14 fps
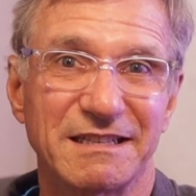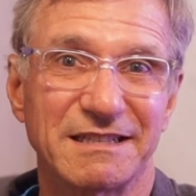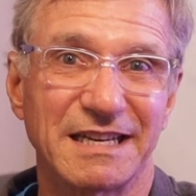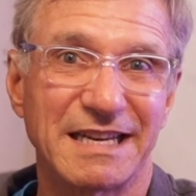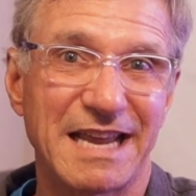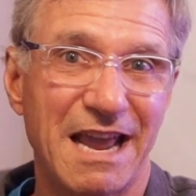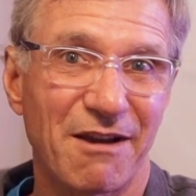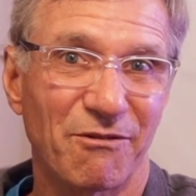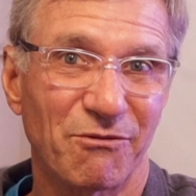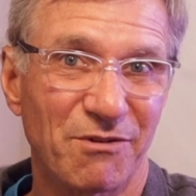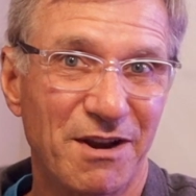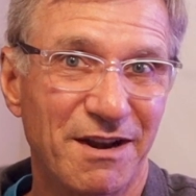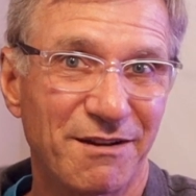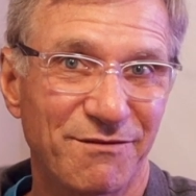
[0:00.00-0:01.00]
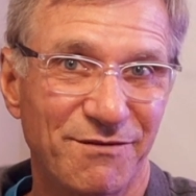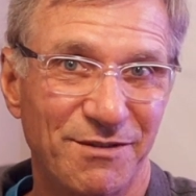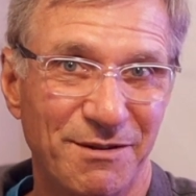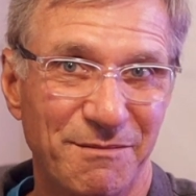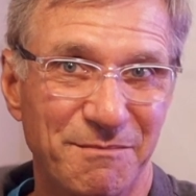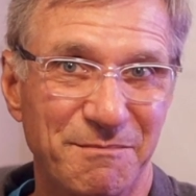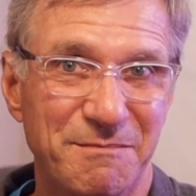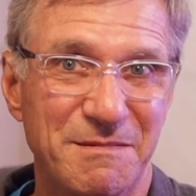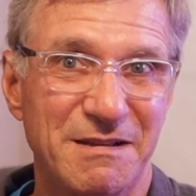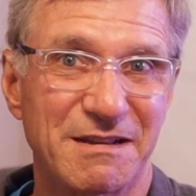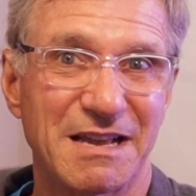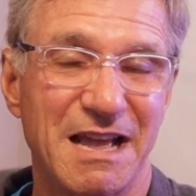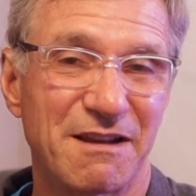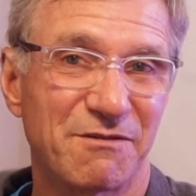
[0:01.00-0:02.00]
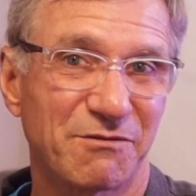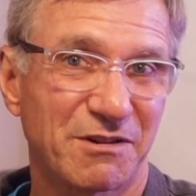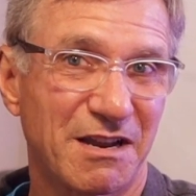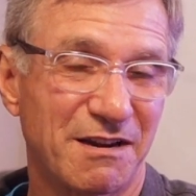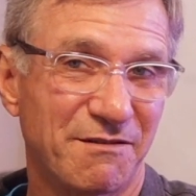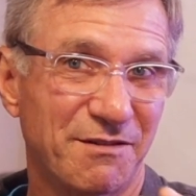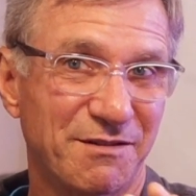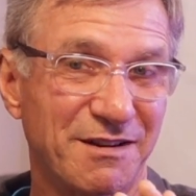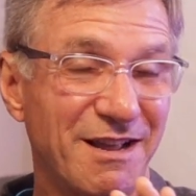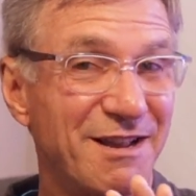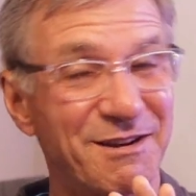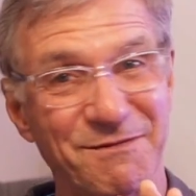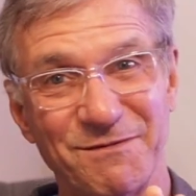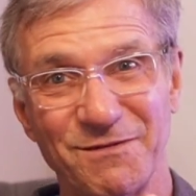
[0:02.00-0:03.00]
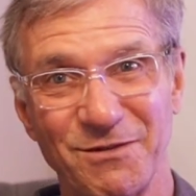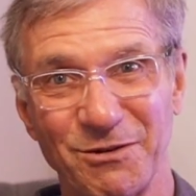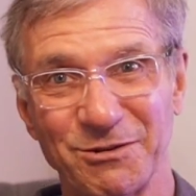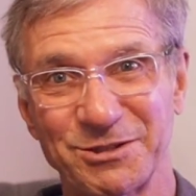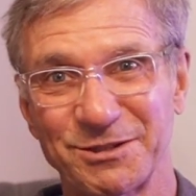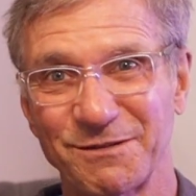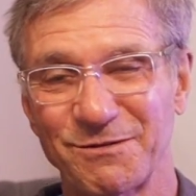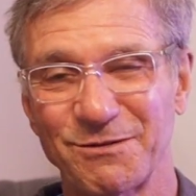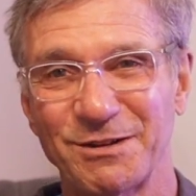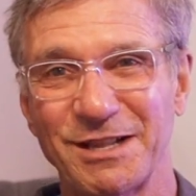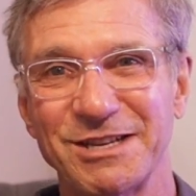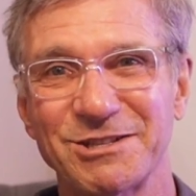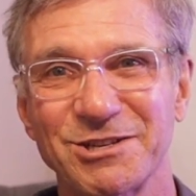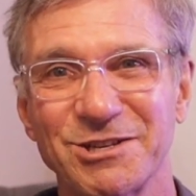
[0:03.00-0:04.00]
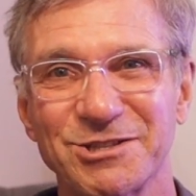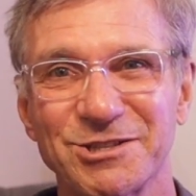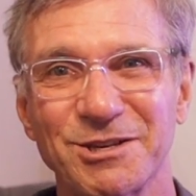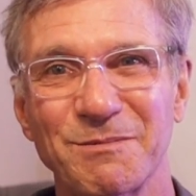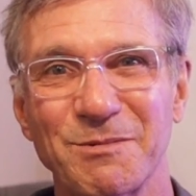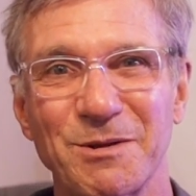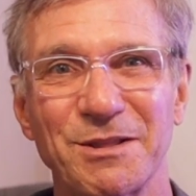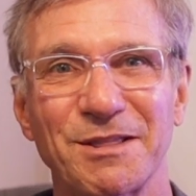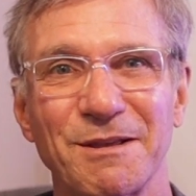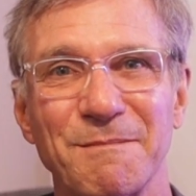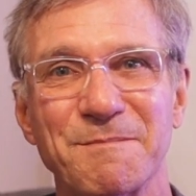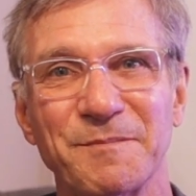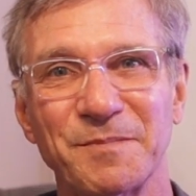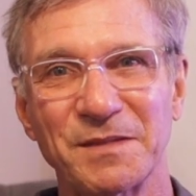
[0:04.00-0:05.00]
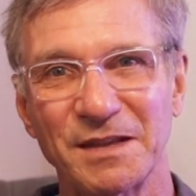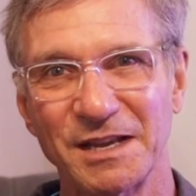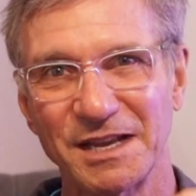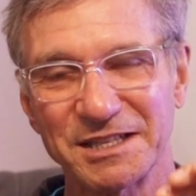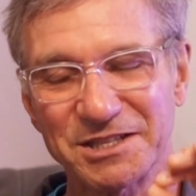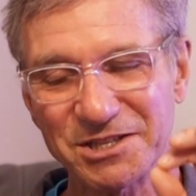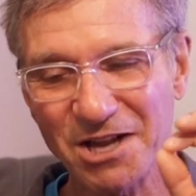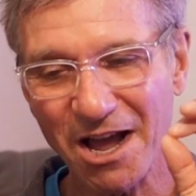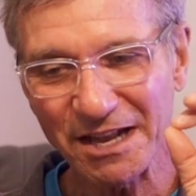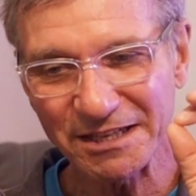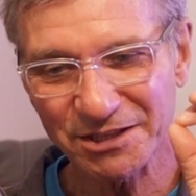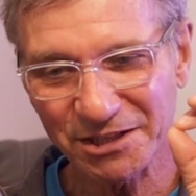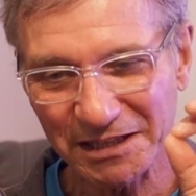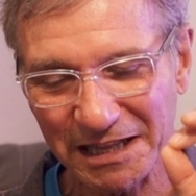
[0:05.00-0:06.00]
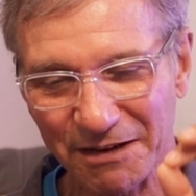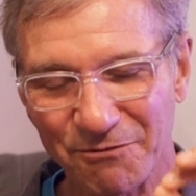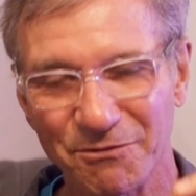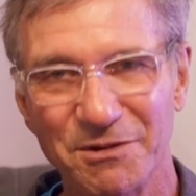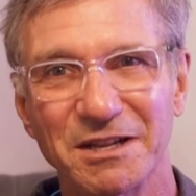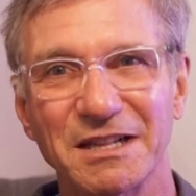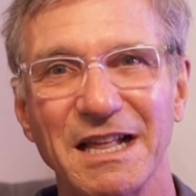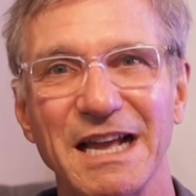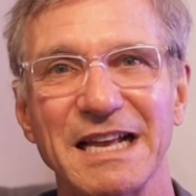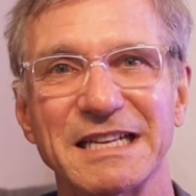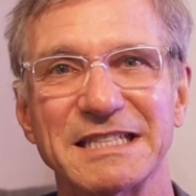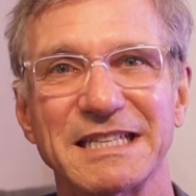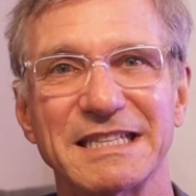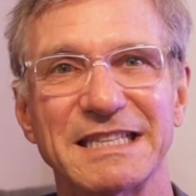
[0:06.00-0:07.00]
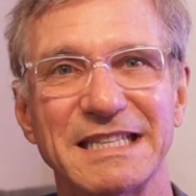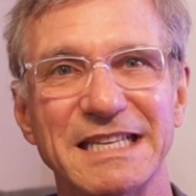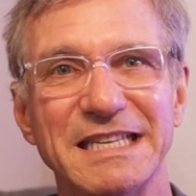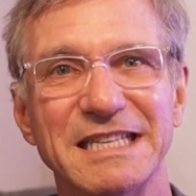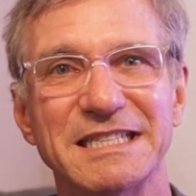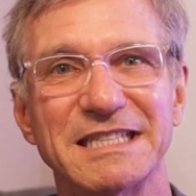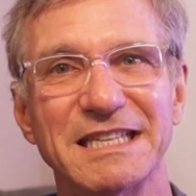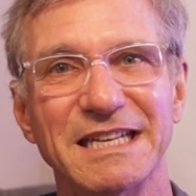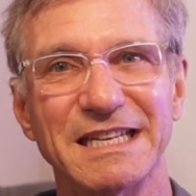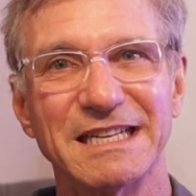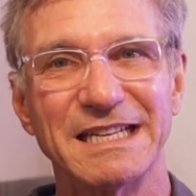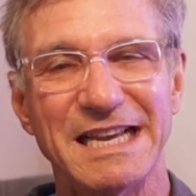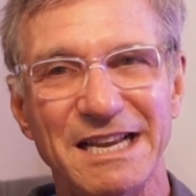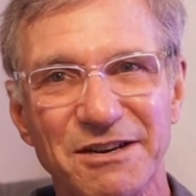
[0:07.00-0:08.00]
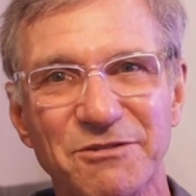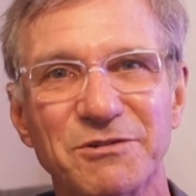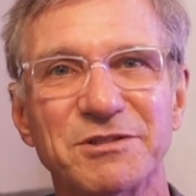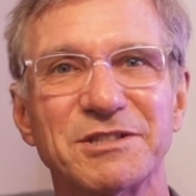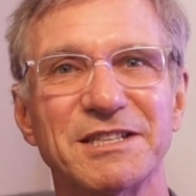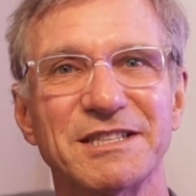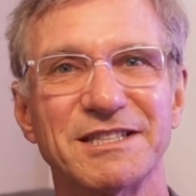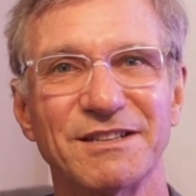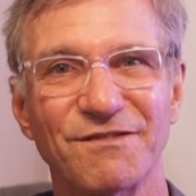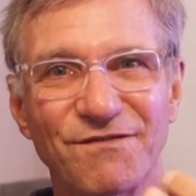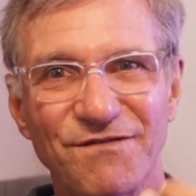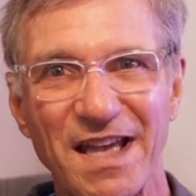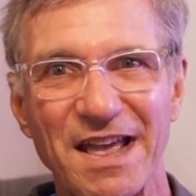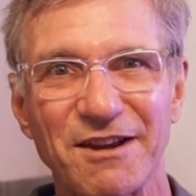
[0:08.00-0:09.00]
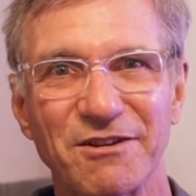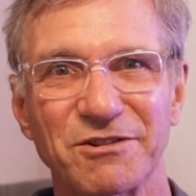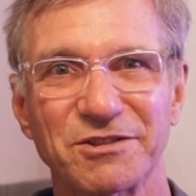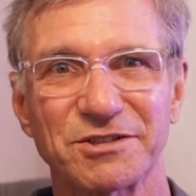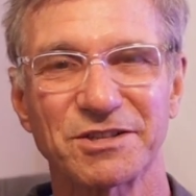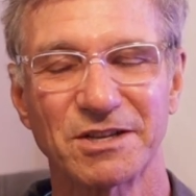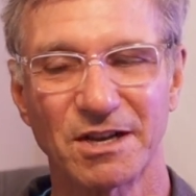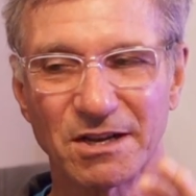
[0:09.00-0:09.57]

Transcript: to get rid of them, had a kind of an aversive relationship with them. It's not until I realized that these hindrances and fetters